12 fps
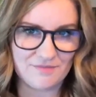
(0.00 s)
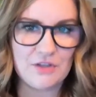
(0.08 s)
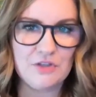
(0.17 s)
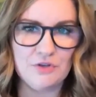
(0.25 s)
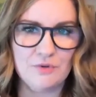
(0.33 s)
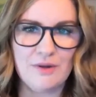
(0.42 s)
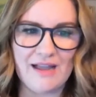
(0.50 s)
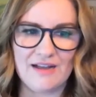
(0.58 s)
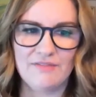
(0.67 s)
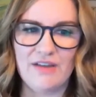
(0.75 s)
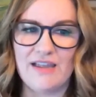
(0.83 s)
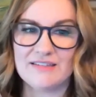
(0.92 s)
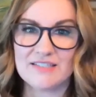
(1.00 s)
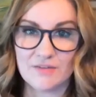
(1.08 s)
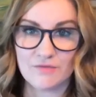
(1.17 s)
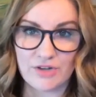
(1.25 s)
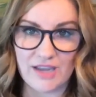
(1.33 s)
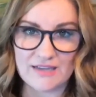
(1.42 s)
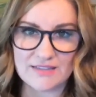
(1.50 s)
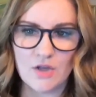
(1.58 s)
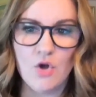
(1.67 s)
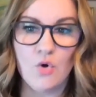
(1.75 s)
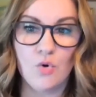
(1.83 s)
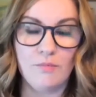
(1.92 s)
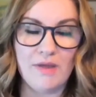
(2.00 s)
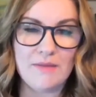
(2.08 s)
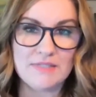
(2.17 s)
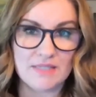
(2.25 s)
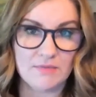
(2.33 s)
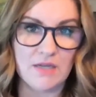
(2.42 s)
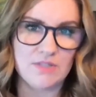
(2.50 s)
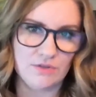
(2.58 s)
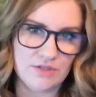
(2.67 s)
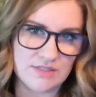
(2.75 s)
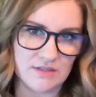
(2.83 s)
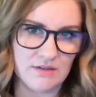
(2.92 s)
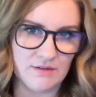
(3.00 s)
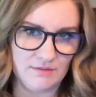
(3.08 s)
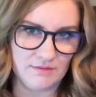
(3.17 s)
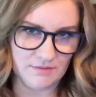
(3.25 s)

You have a civil case, or maybe sometimes there is a